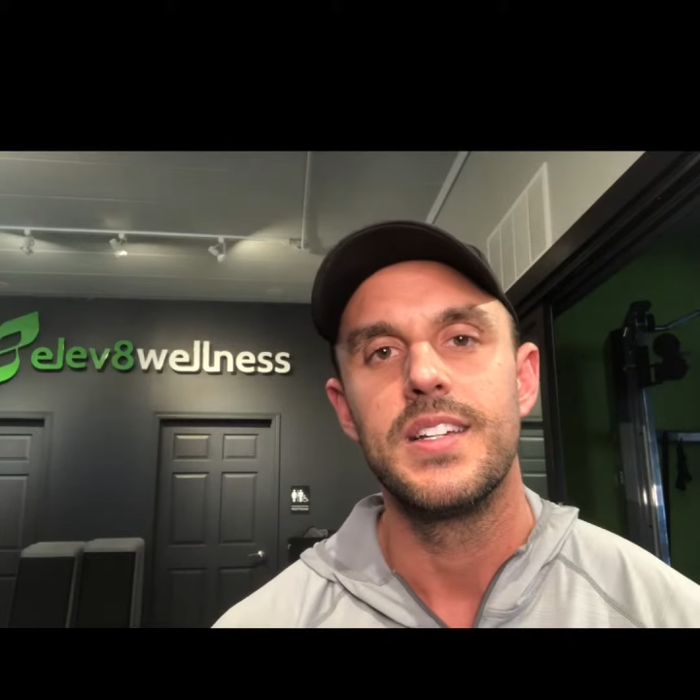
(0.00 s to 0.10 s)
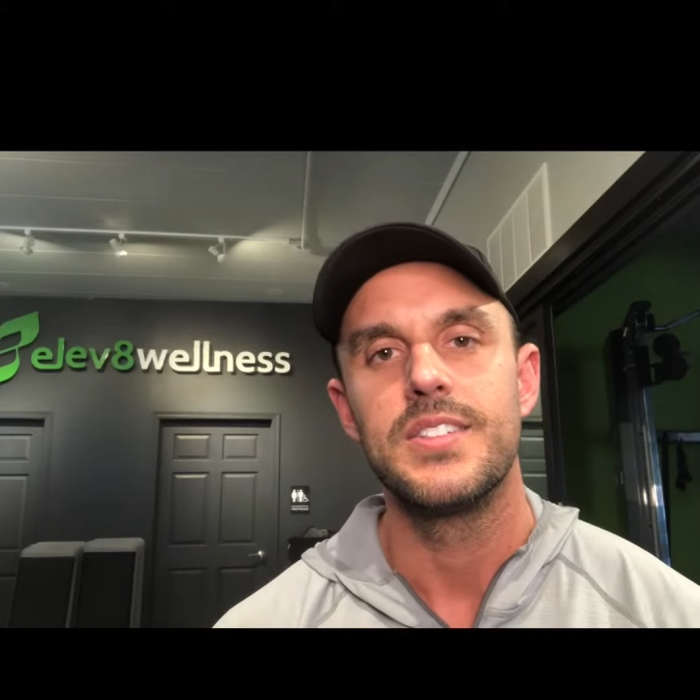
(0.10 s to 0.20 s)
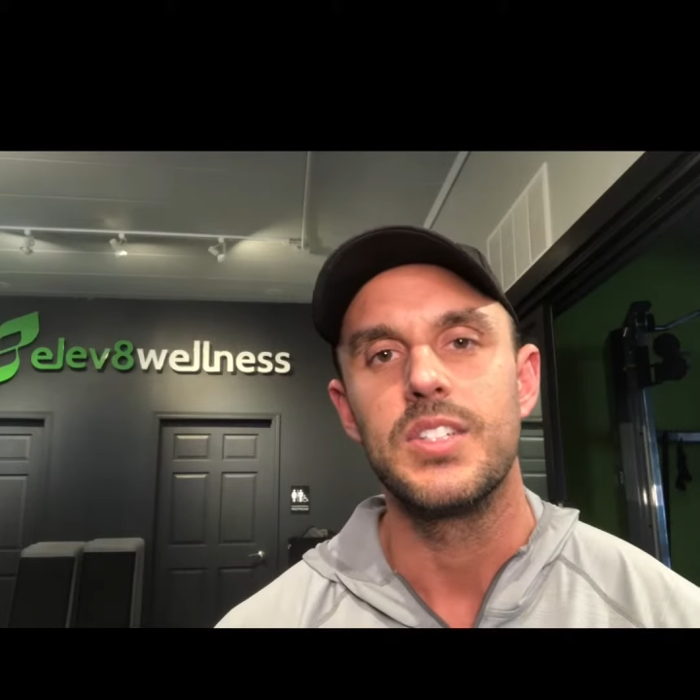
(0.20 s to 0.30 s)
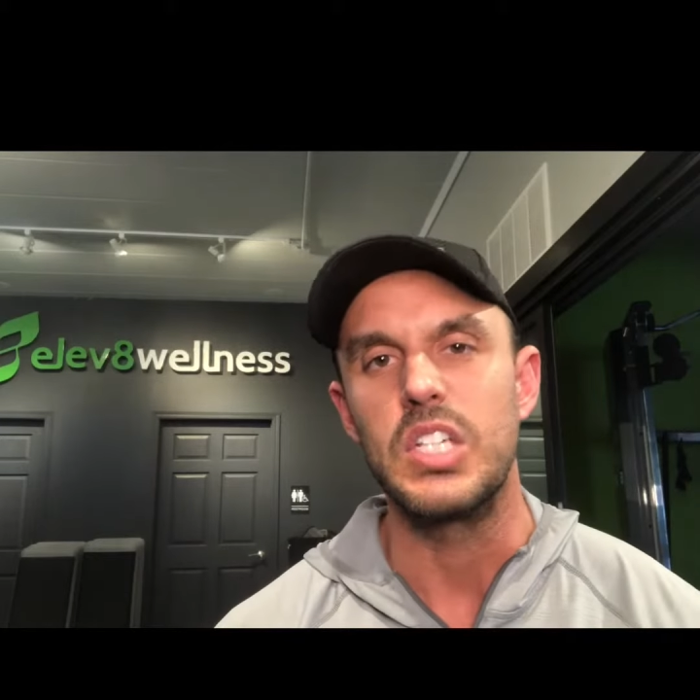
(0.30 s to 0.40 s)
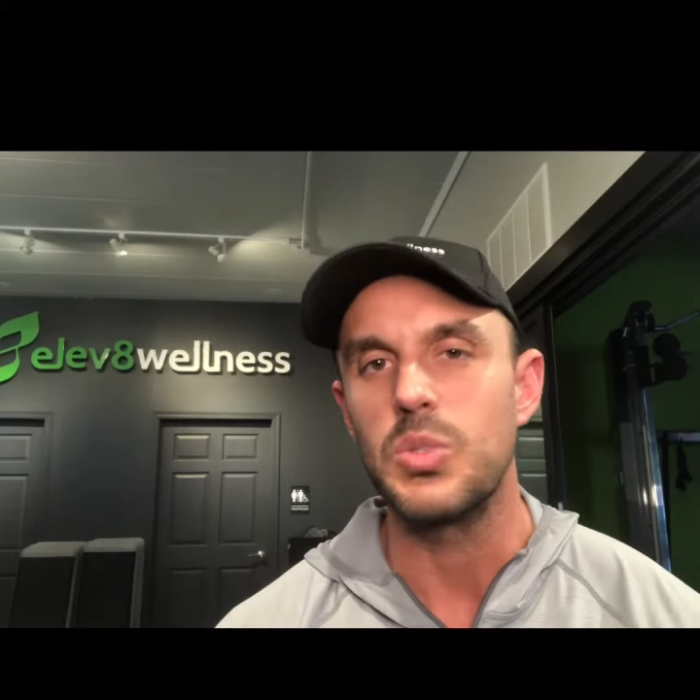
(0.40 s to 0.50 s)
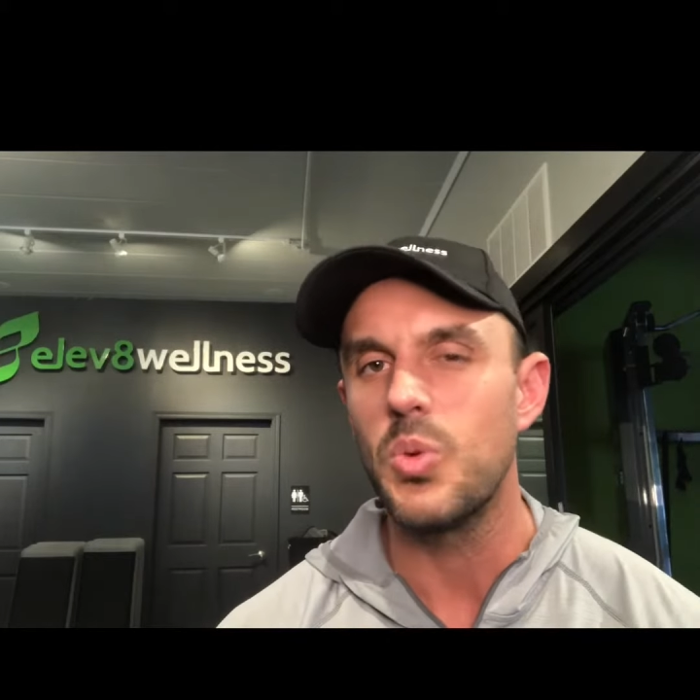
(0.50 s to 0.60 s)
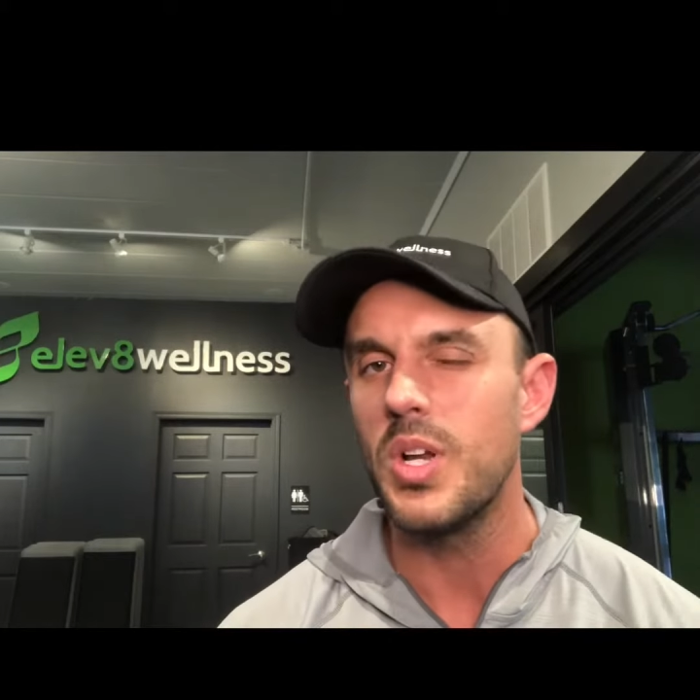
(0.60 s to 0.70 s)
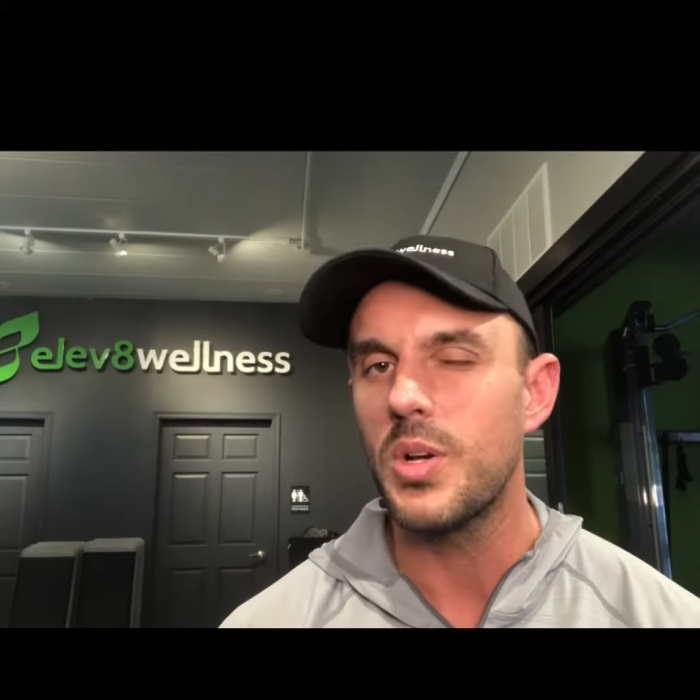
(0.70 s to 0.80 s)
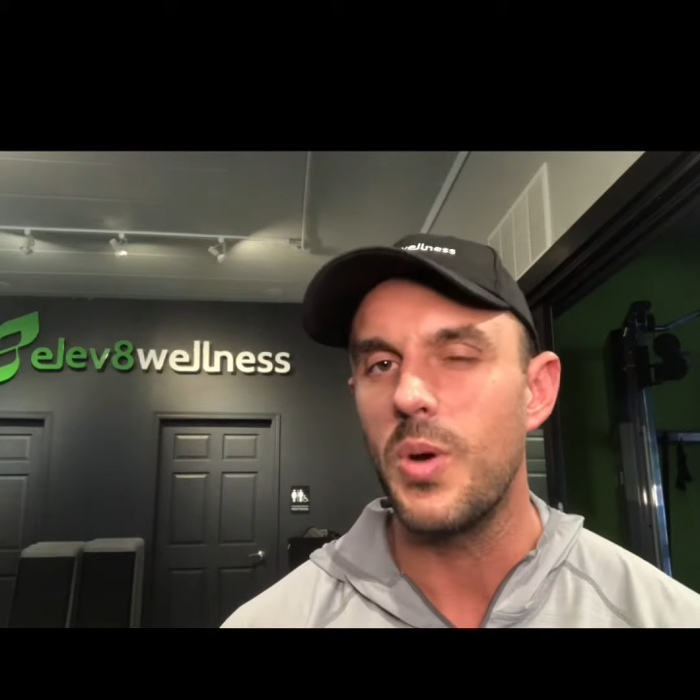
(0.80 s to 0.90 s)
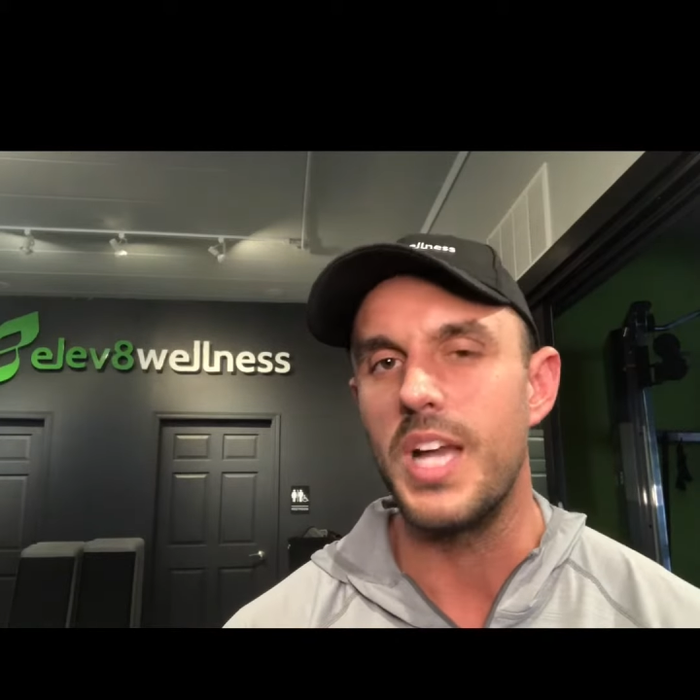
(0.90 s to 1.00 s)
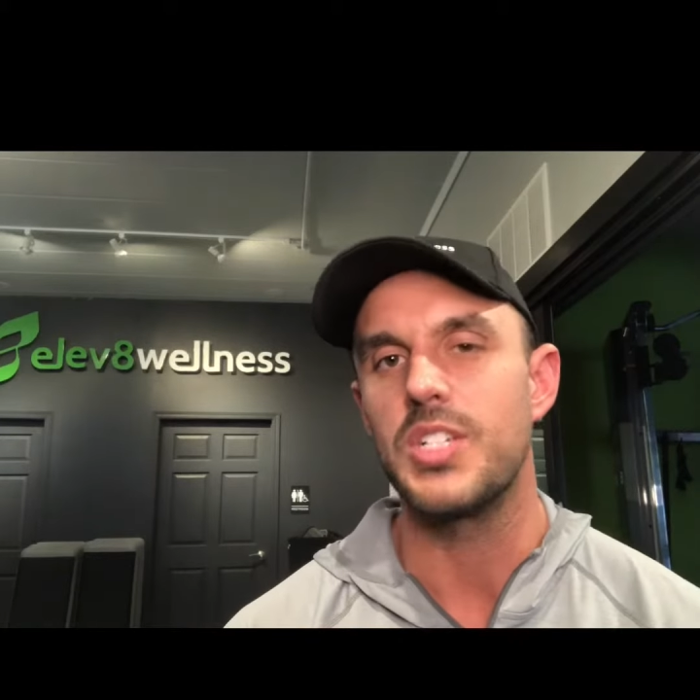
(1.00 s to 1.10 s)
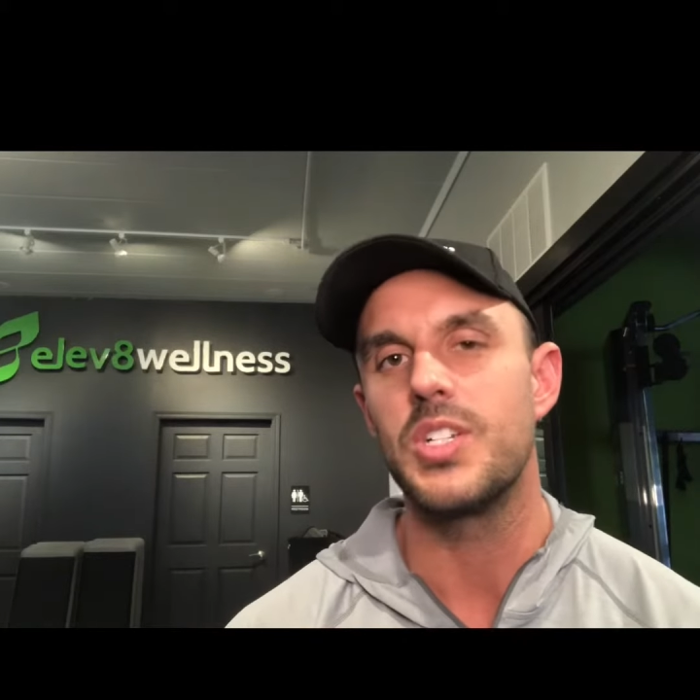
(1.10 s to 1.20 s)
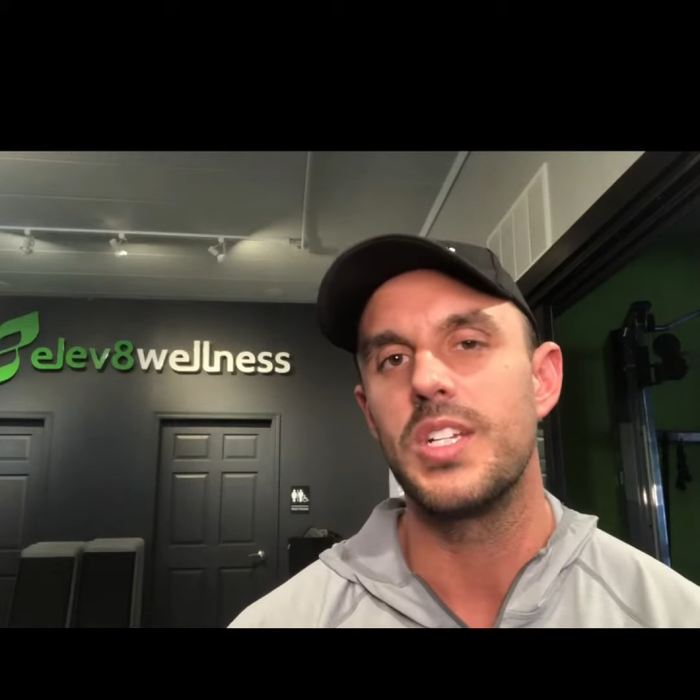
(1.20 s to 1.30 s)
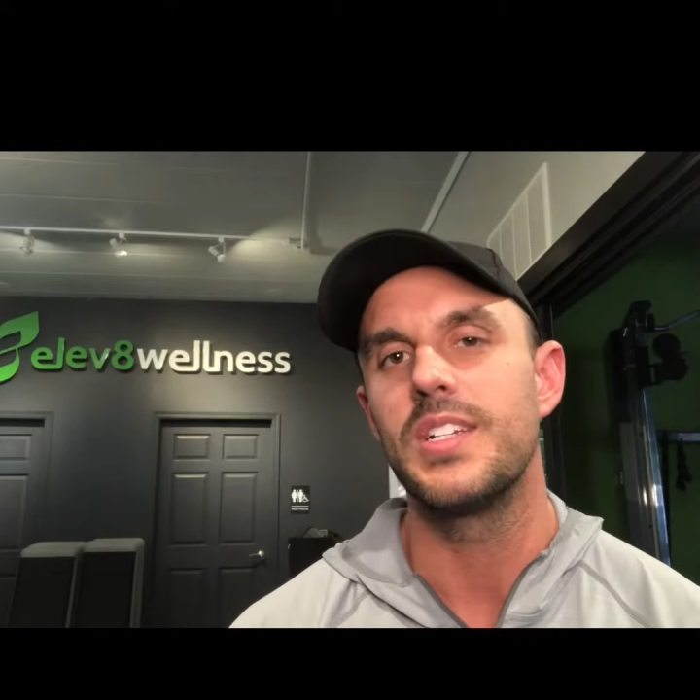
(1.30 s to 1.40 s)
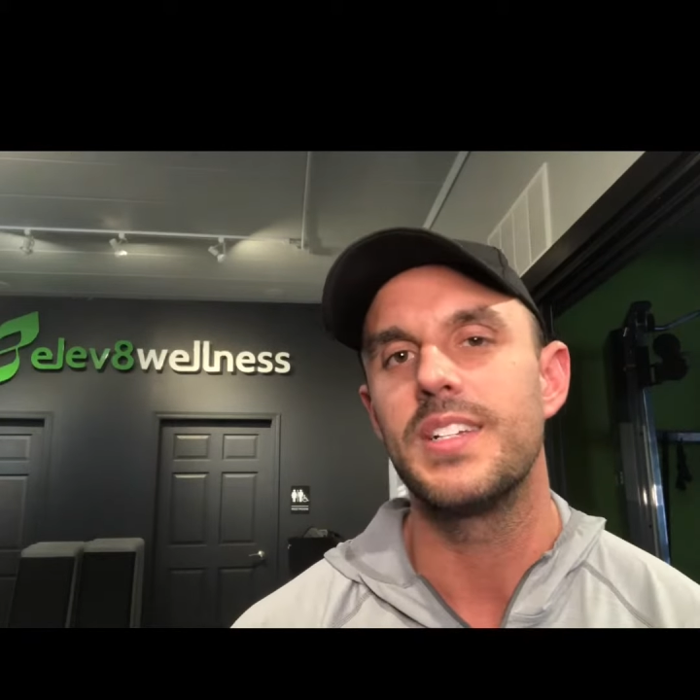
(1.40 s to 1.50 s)
So that's one
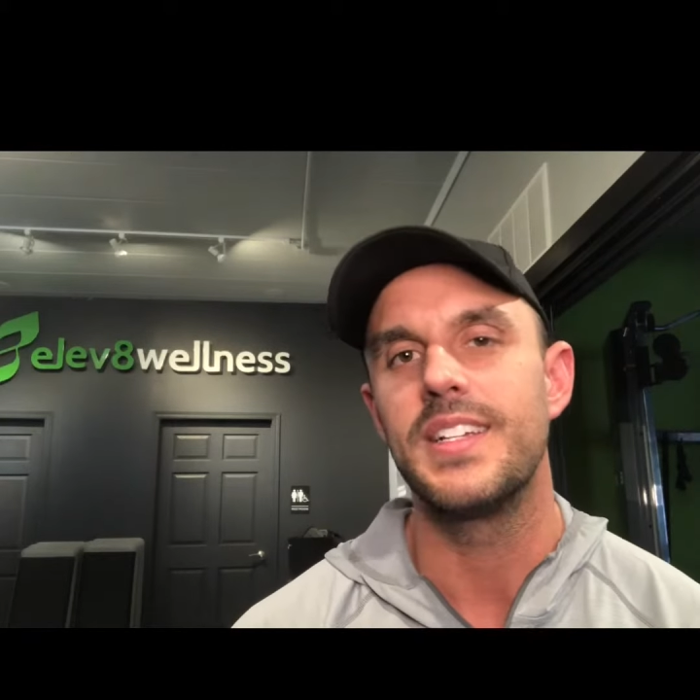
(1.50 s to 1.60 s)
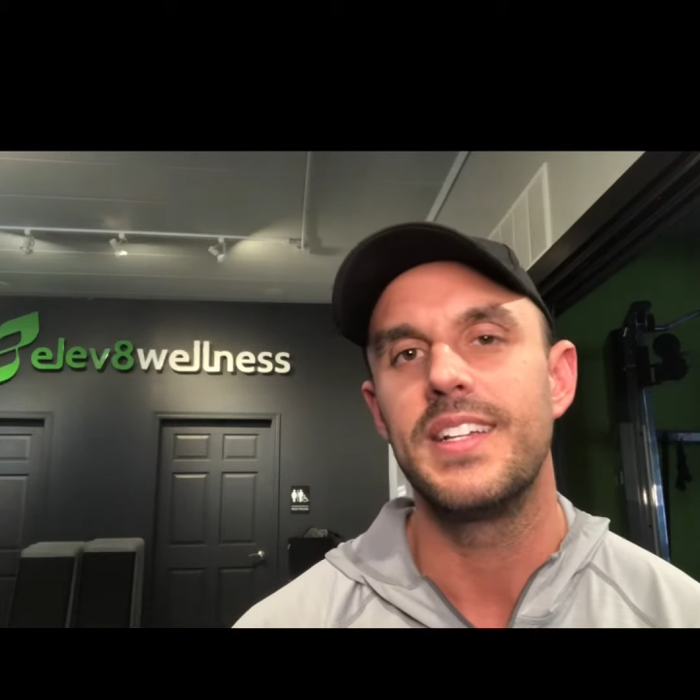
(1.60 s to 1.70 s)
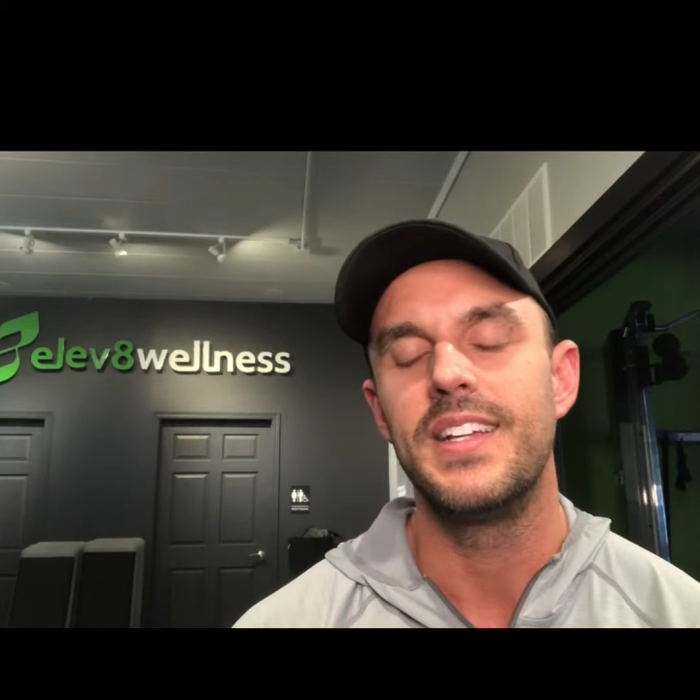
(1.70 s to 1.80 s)
question.